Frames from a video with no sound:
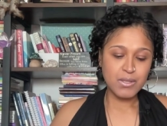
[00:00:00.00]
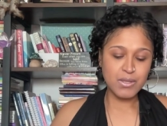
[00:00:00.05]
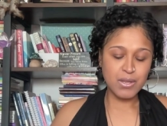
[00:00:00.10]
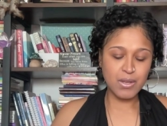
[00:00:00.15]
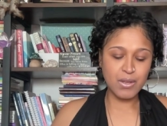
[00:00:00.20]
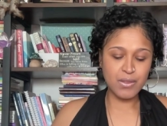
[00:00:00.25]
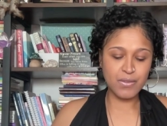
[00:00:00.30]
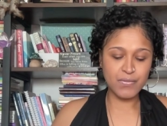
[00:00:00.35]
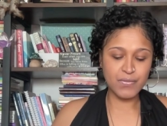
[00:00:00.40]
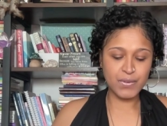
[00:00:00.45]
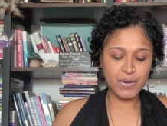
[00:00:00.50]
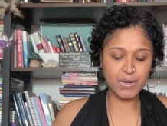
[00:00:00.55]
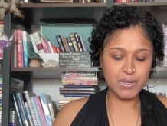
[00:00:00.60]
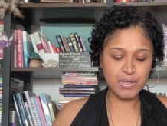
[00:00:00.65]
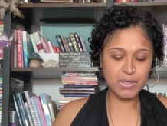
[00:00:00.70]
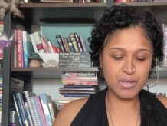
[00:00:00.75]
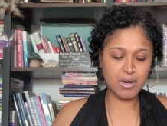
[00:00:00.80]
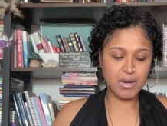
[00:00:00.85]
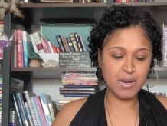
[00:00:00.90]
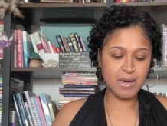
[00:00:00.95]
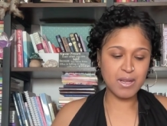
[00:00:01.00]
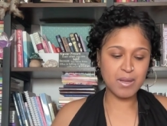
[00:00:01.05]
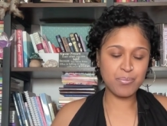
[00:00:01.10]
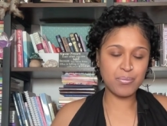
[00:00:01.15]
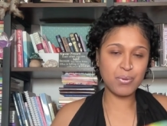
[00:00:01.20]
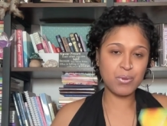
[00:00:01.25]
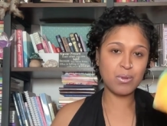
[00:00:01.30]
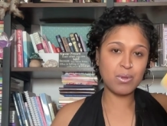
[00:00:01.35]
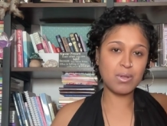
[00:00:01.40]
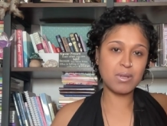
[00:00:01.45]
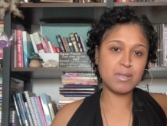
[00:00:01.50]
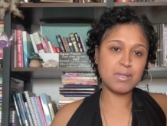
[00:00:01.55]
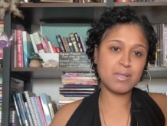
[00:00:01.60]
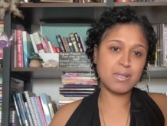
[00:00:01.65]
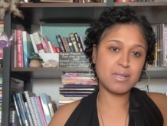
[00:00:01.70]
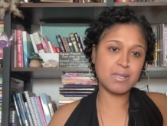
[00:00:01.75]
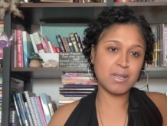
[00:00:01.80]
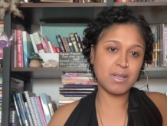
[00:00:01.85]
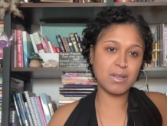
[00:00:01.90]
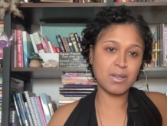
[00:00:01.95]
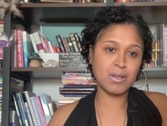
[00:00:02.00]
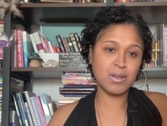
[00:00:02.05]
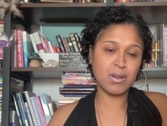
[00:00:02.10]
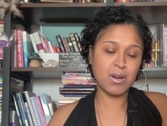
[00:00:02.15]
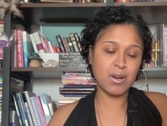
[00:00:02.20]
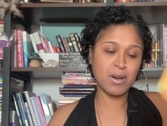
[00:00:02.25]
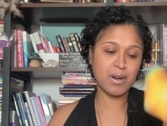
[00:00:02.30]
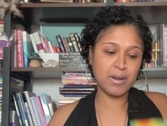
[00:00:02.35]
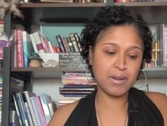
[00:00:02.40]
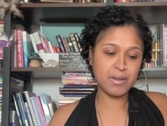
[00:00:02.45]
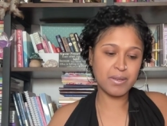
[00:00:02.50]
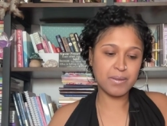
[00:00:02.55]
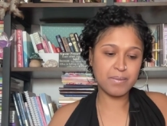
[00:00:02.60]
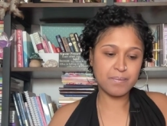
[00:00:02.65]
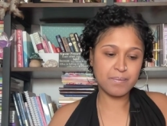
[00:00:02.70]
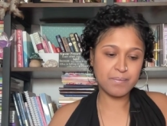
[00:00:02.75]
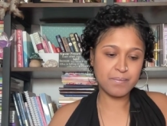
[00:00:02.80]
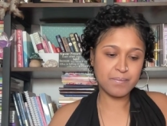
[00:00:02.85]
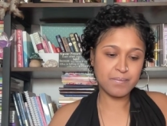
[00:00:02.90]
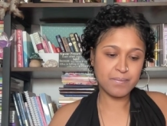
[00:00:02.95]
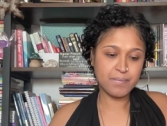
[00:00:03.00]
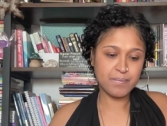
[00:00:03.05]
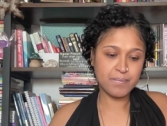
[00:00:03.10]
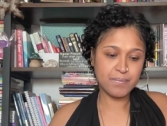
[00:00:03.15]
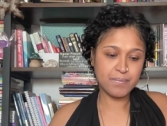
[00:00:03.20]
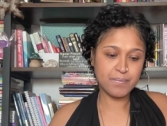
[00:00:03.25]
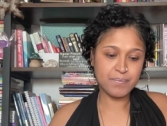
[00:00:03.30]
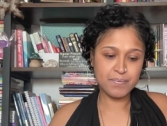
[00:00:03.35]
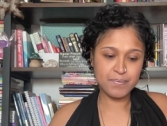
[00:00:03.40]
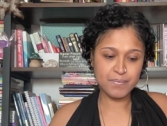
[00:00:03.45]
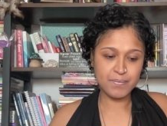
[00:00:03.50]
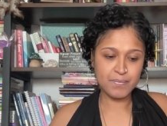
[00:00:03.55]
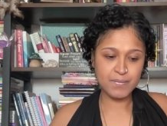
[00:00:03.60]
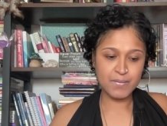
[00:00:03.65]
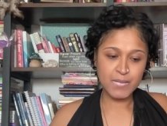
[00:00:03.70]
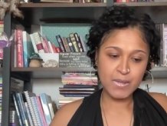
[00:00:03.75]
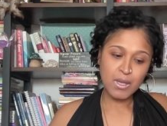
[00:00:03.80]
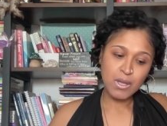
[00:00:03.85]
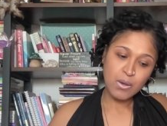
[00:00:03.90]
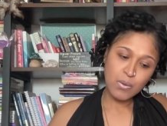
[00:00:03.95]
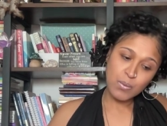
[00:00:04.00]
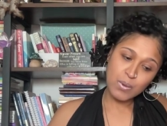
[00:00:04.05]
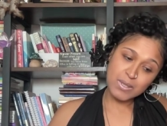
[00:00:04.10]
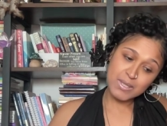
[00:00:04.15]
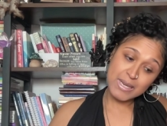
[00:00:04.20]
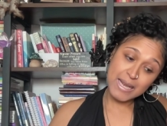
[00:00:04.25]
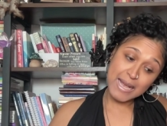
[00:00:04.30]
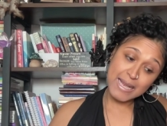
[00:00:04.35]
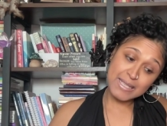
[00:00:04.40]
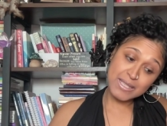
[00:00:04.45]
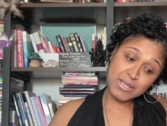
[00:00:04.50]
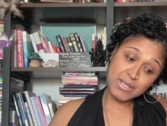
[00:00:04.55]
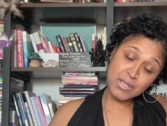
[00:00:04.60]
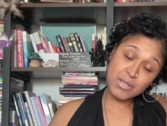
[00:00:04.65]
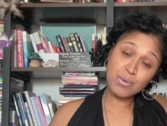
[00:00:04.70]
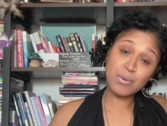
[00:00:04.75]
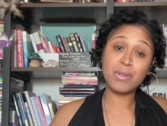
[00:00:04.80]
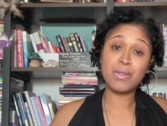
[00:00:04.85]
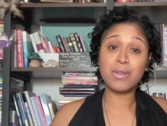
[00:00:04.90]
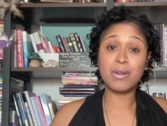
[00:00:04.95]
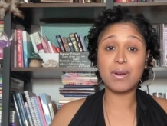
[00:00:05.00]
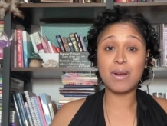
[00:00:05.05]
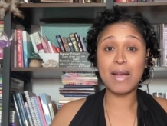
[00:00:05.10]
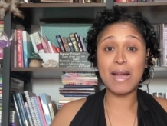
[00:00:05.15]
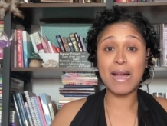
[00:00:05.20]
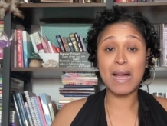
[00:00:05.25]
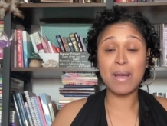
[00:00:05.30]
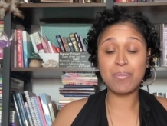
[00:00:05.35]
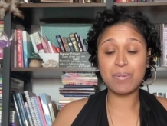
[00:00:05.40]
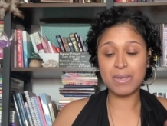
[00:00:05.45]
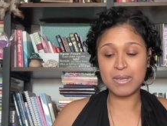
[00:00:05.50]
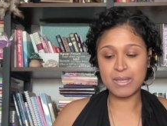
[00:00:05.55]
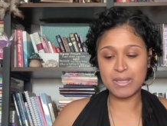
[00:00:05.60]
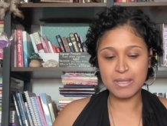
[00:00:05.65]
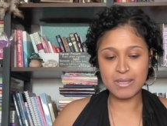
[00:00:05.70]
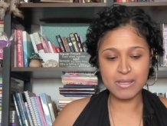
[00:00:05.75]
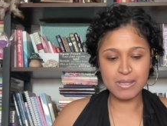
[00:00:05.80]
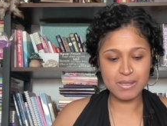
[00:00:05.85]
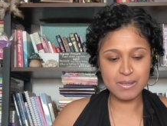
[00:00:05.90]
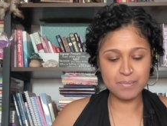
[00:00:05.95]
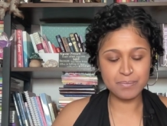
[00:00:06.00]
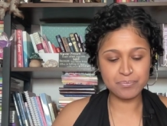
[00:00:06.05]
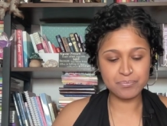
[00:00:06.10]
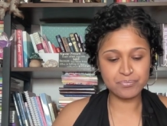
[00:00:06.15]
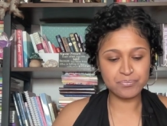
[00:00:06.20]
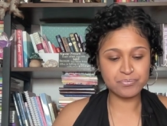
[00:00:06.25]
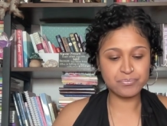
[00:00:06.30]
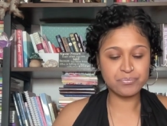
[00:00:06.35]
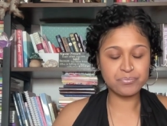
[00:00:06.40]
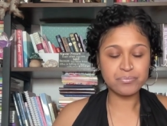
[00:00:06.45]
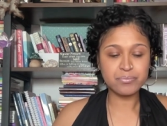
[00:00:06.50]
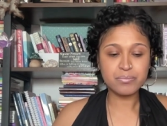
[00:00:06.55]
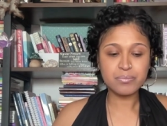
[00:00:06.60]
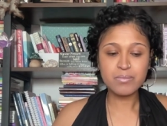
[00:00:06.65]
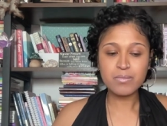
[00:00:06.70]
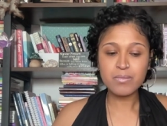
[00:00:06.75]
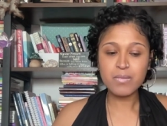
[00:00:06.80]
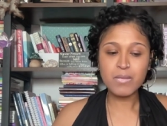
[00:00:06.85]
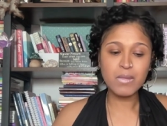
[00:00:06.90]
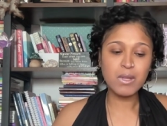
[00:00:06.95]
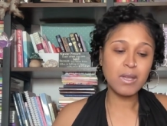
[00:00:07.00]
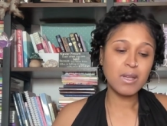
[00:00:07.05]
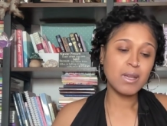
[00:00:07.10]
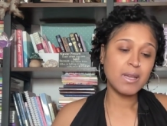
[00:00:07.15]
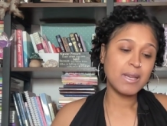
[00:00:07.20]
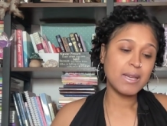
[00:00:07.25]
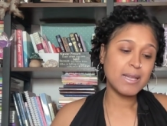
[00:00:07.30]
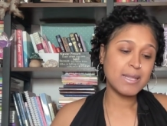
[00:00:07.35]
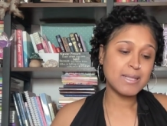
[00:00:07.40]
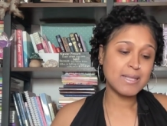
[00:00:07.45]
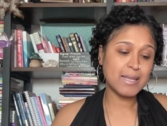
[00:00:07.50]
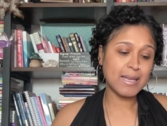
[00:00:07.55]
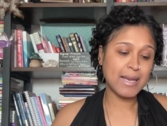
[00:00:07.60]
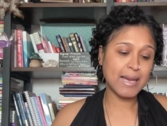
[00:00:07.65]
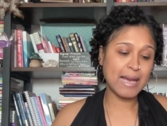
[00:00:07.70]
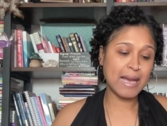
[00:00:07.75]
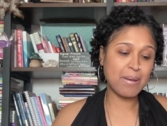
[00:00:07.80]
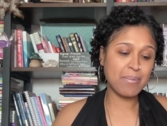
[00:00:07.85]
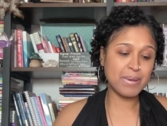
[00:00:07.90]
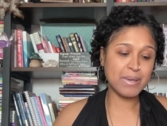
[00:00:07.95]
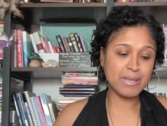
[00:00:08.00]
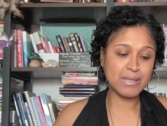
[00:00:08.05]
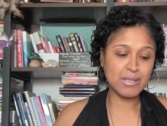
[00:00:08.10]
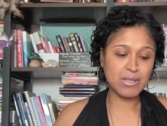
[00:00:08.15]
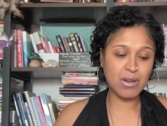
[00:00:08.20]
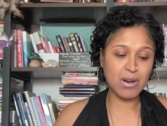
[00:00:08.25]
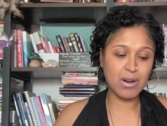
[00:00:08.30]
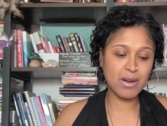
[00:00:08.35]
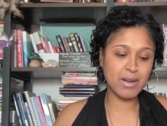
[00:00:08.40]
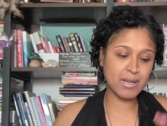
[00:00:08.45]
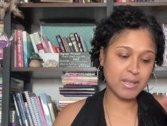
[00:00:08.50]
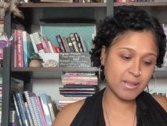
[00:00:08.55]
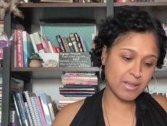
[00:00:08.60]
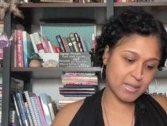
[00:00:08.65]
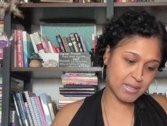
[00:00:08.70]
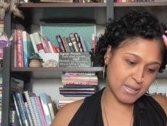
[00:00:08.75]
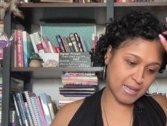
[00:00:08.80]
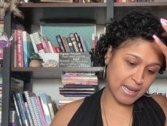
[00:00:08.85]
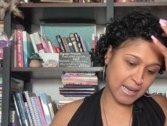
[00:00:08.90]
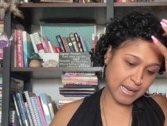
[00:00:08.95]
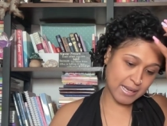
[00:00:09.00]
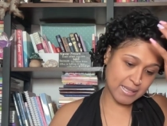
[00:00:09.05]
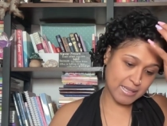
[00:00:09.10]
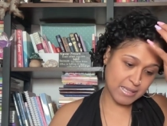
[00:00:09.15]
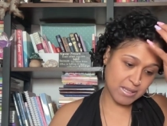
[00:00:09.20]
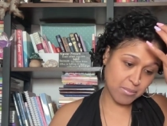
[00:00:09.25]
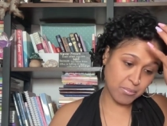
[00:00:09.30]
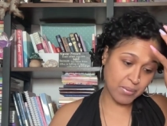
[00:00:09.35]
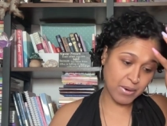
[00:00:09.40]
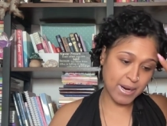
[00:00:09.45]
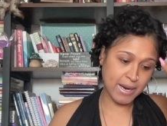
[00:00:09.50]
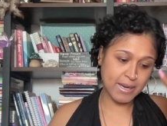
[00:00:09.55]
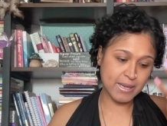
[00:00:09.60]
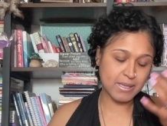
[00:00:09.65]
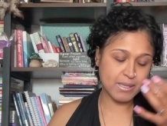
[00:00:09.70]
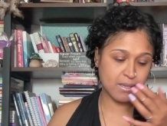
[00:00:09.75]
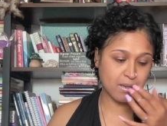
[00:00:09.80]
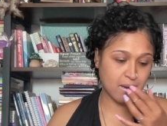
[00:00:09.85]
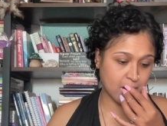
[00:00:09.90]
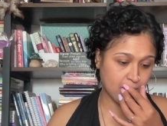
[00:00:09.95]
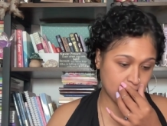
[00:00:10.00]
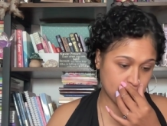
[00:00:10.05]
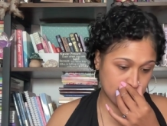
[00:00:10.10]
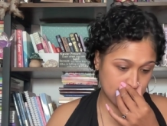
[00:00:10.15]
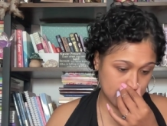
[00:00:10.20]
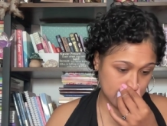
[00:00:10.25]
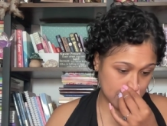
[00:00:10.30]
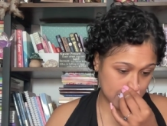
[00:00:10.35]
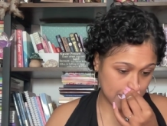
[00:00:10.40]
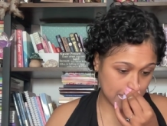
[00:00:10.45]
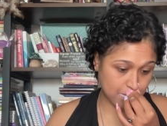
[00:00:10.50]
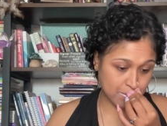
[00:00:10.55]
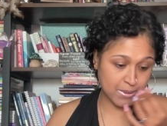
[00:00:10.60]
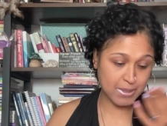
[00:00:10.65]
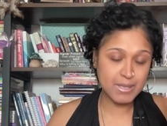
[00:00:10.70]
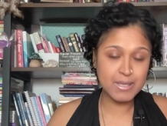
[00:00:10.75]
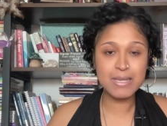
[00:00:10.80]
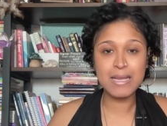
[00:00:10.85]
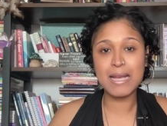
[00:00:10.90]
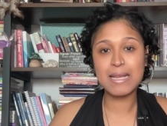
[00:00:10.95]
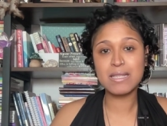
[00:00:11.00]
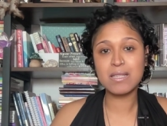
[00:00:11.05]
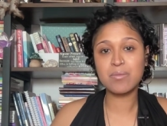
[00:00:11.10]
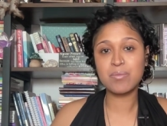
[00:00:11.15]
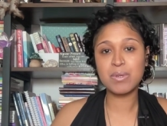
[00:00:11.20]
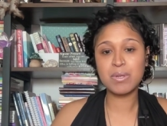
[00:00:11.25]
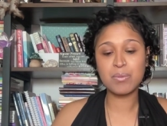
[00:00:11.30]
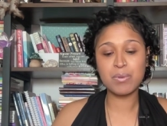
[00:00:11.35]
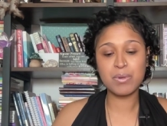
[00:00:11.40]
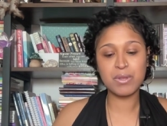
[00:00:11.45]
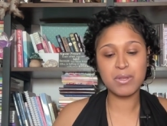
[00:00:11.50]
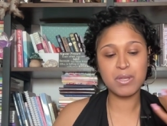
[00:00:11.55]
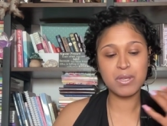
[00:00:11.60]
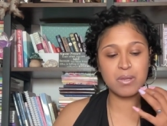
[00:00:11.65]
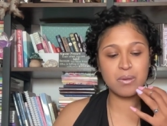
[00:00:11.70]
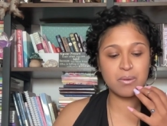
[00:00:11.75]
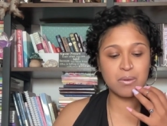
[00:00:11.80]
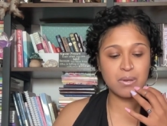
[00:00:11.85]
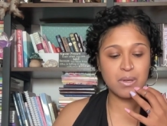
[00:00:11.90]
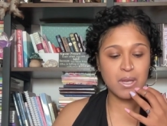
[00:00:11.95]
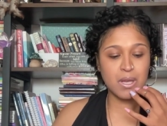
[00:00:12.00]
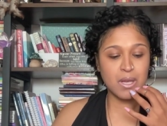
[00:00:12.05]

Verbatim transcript: so the first card I pull is the sun card, which has to do with your happiness. It's the happiest card in the deck. It's the brightest card in the deck. But this has to be with you